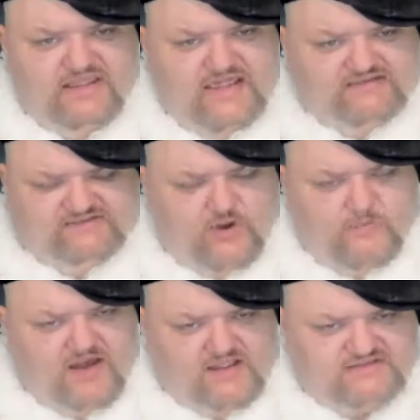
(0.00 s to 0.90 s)
It's too
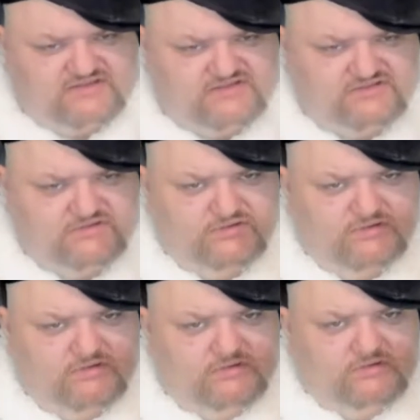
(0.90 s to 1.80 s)
much.
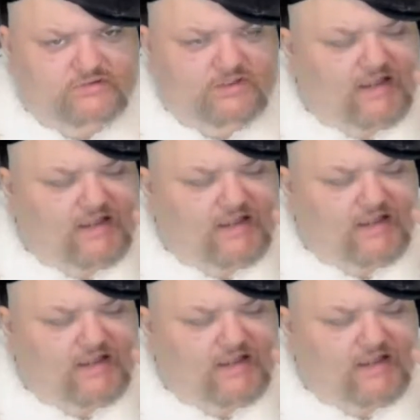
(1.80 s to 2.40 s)
I